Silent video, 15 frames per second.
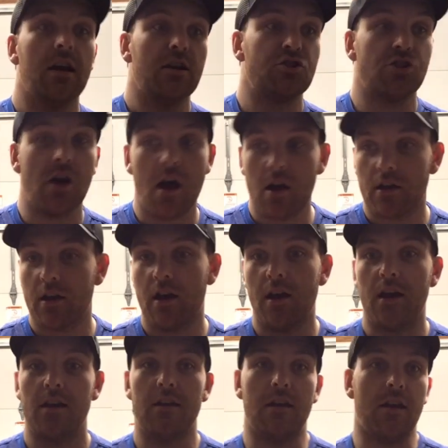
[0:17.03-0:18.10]

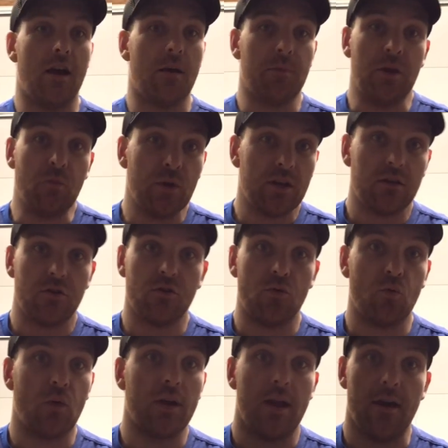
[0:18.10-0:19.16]
shotgun and I mean we could do
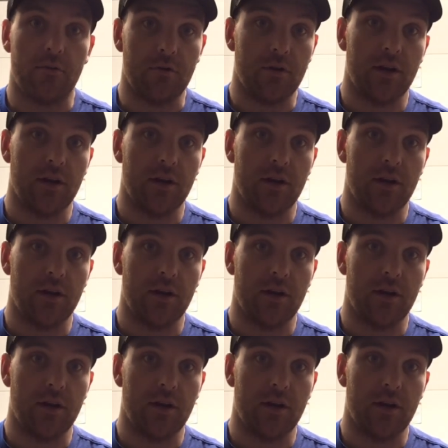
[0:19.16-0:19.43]
whatever.